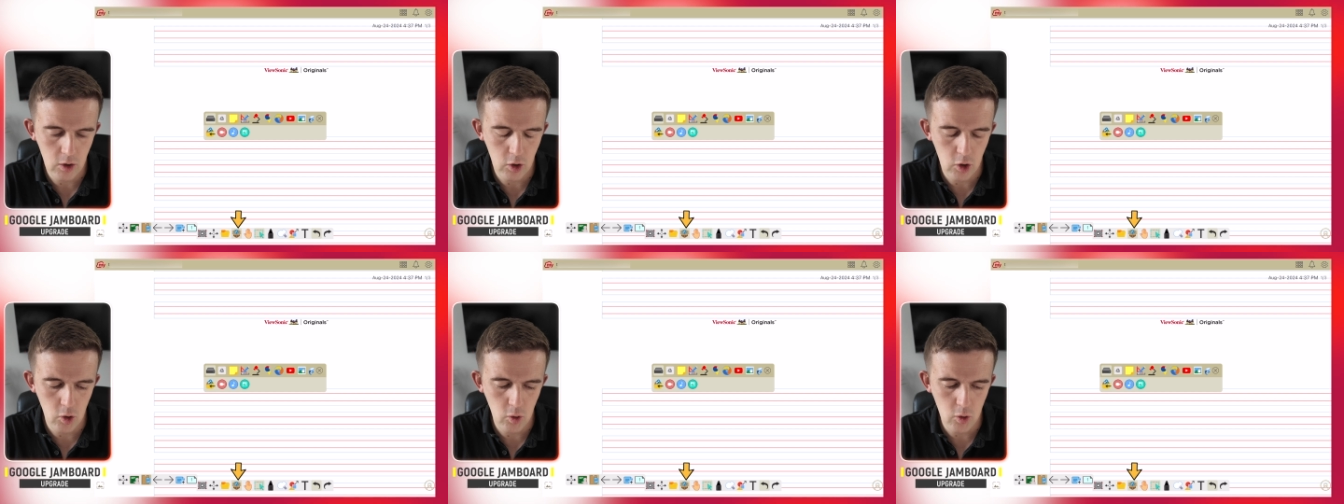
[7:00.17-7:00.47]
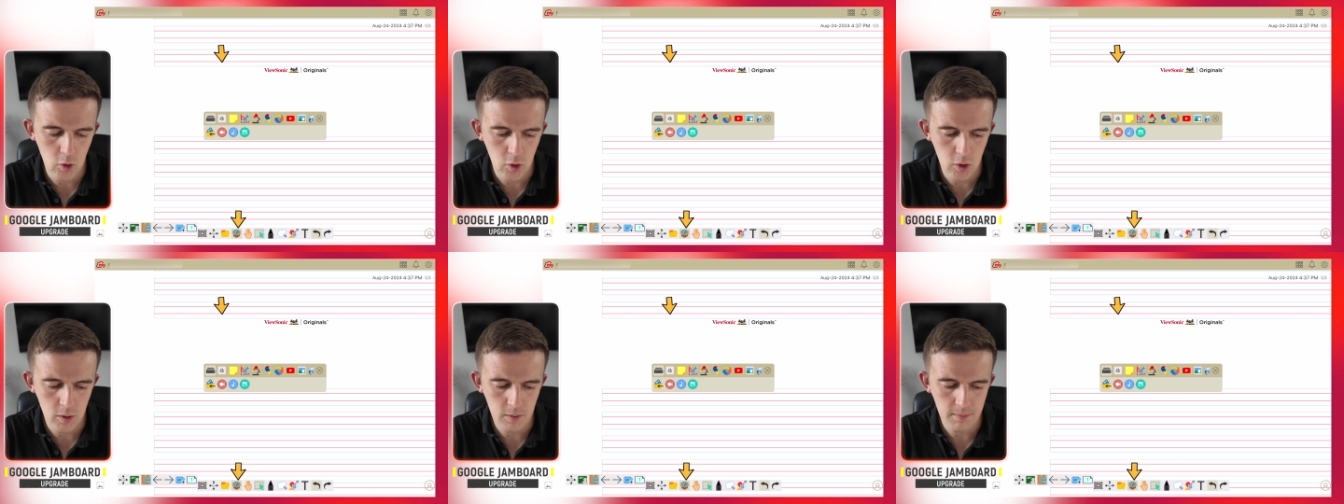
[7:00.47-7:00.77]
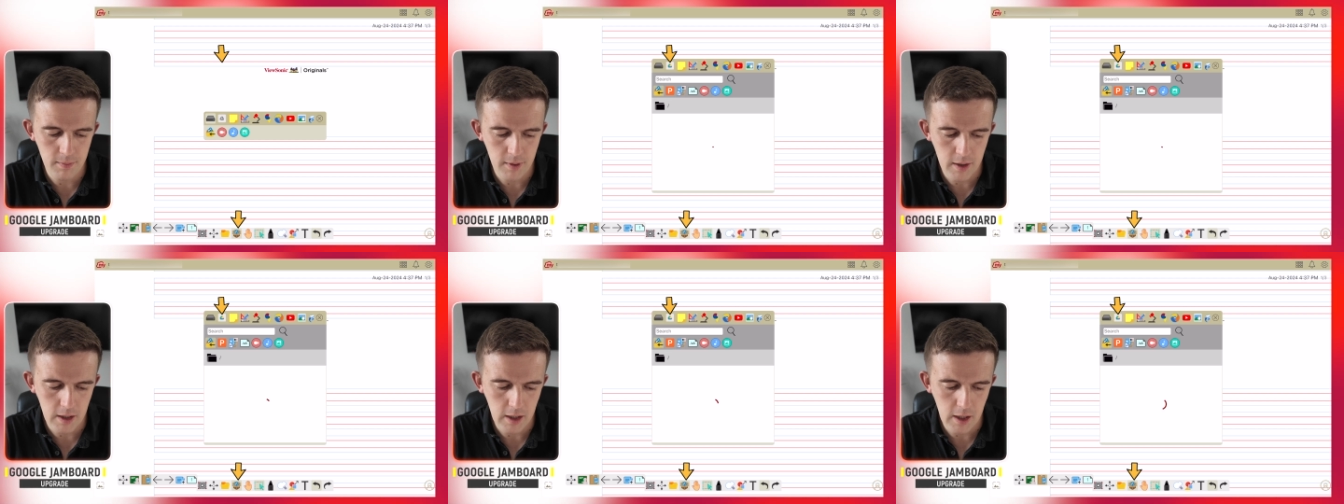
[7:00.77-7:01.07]
Google,
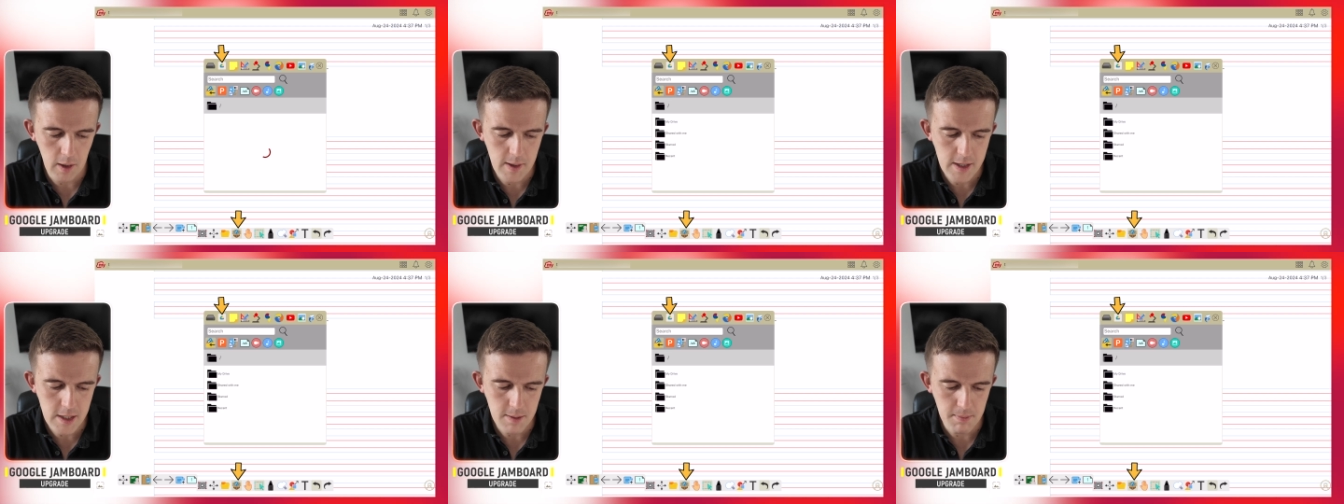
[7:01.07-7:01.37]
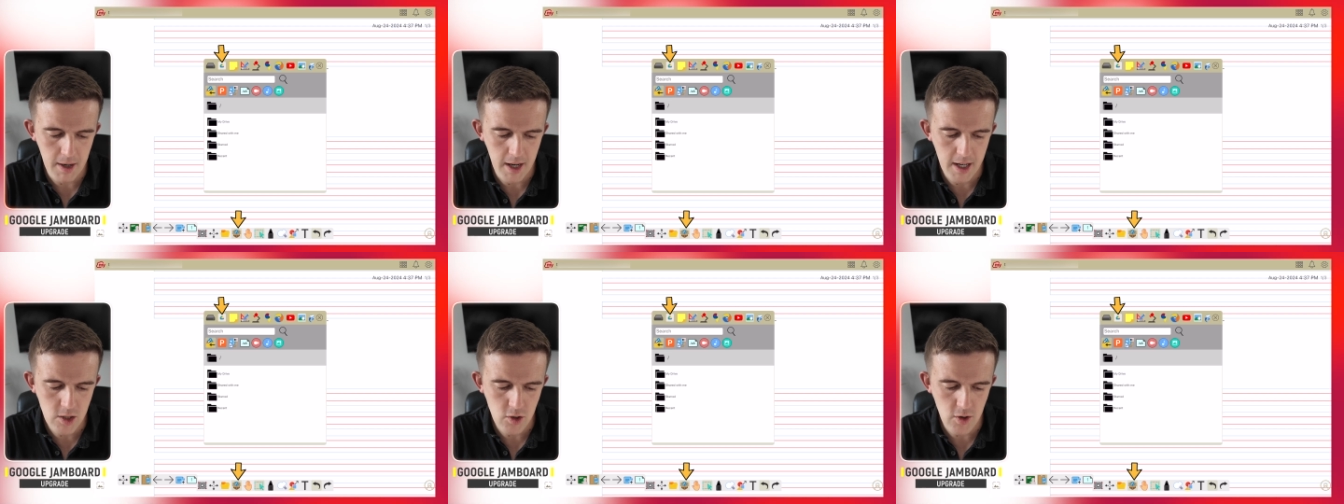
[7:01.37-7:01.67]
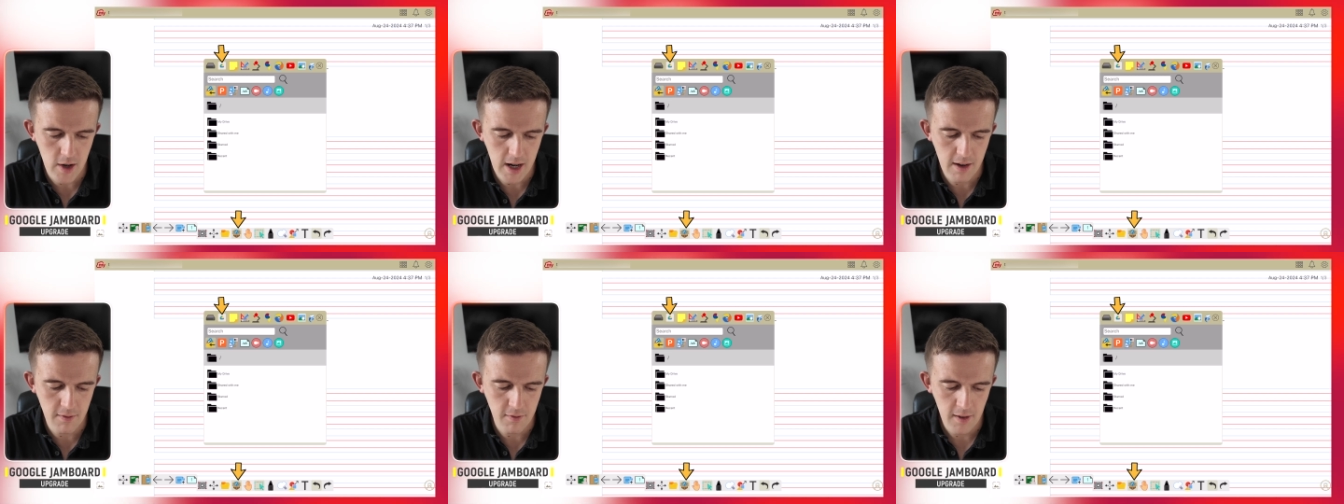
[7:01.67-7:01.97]
I'm going to go into My
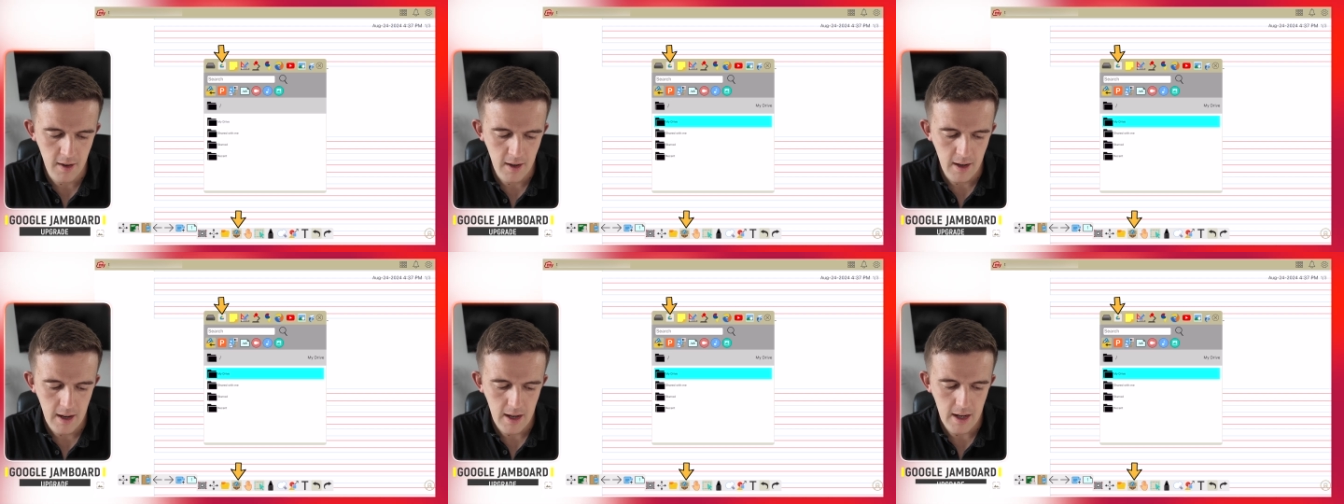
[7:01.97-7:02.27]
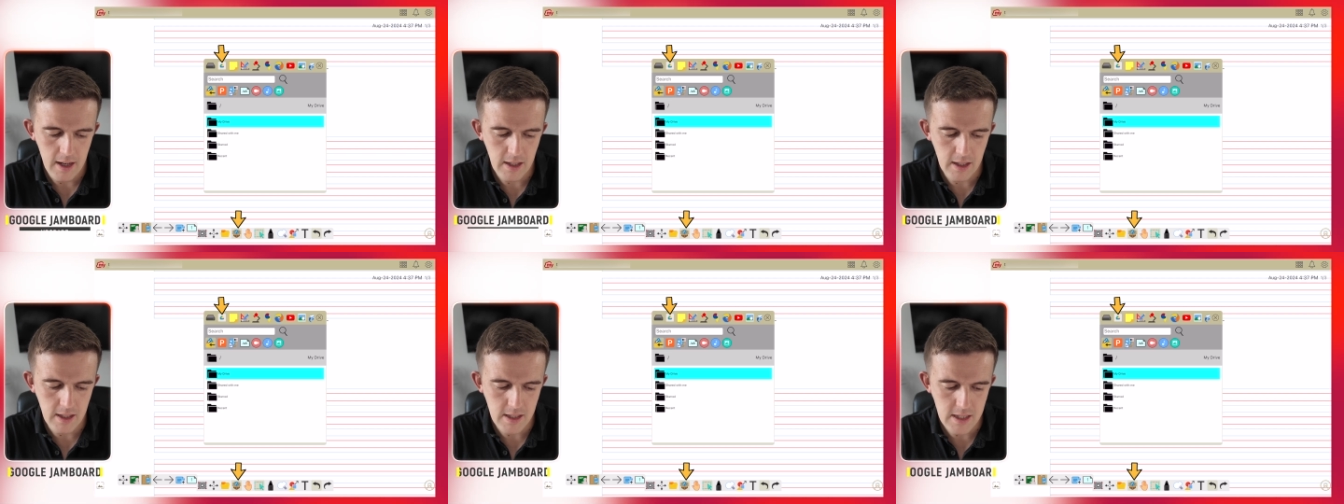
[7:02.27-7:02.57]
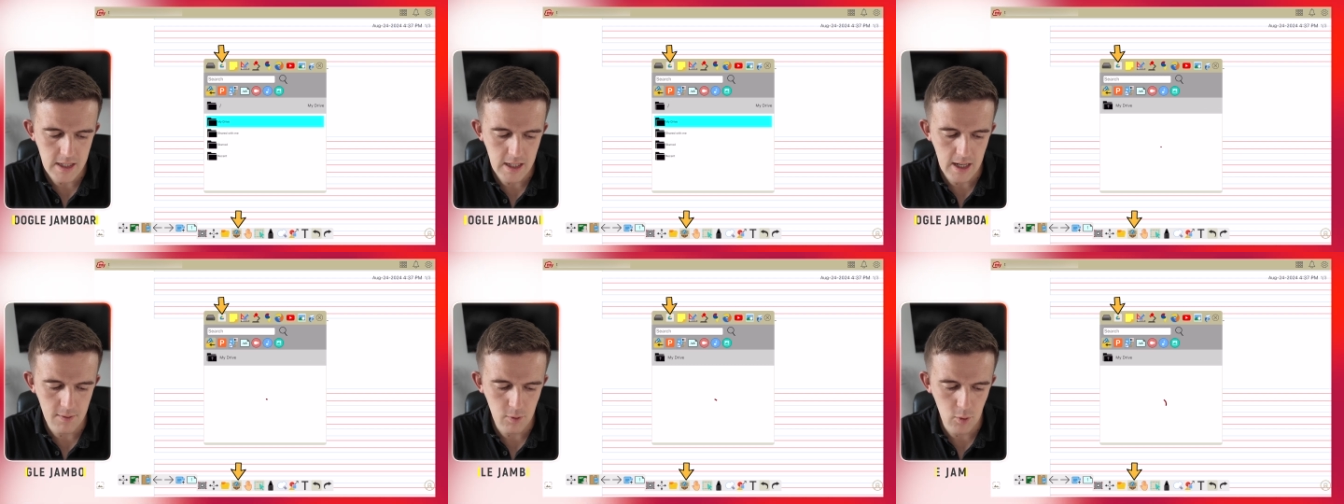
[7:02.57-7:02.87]
Drive, and you can
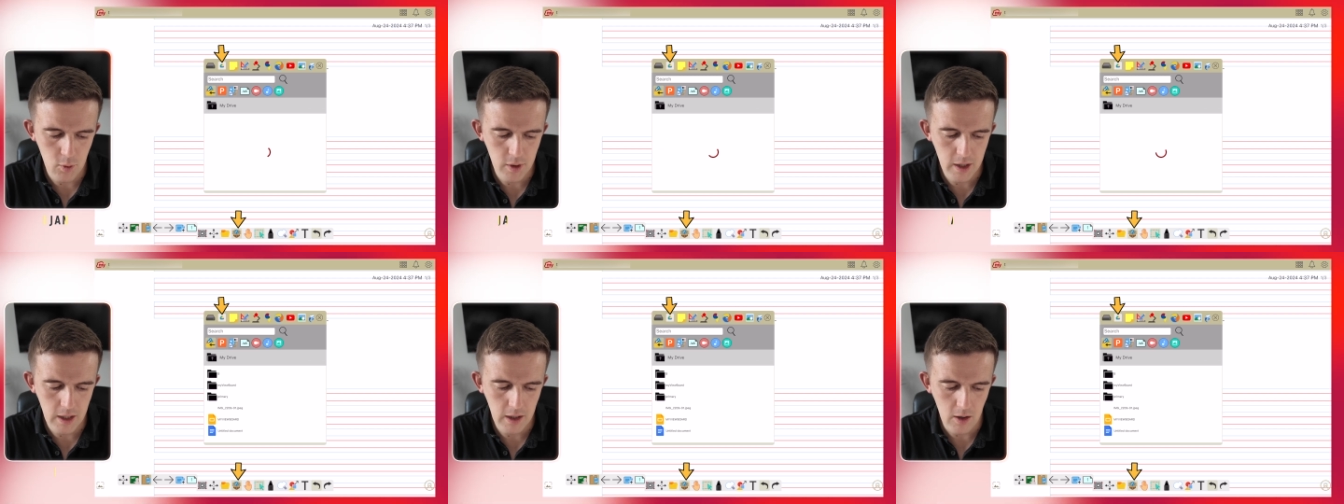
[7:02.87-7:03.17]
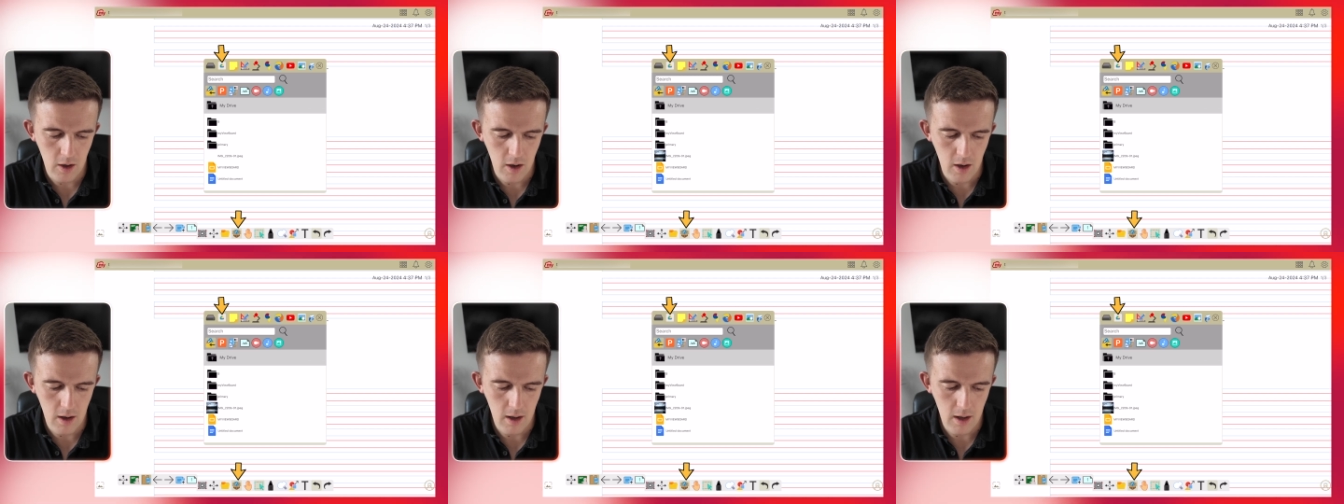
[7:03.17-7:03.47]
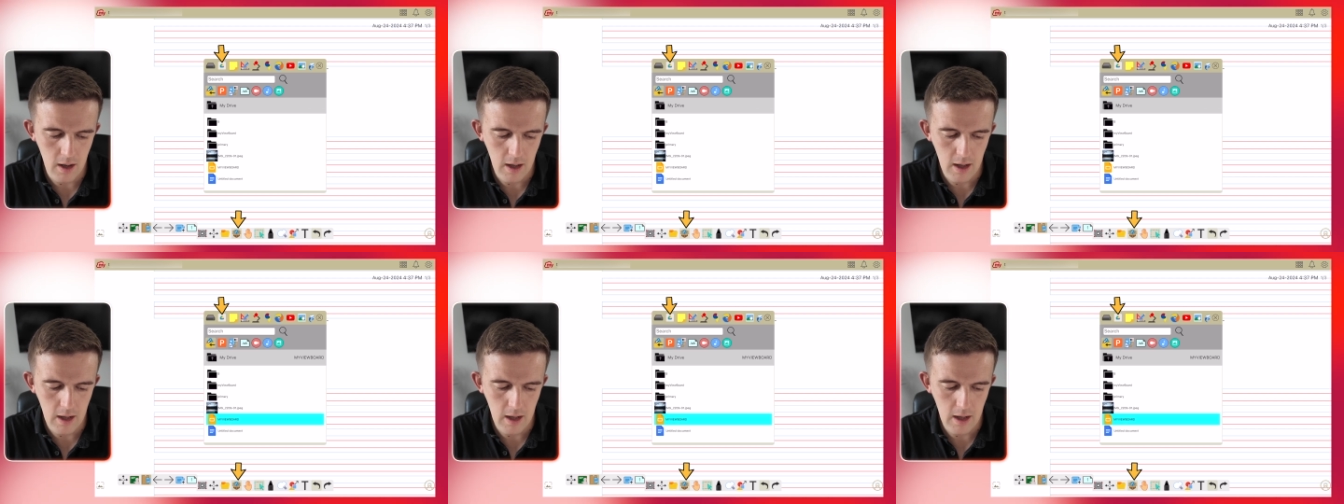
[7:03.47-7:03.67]
see I've already got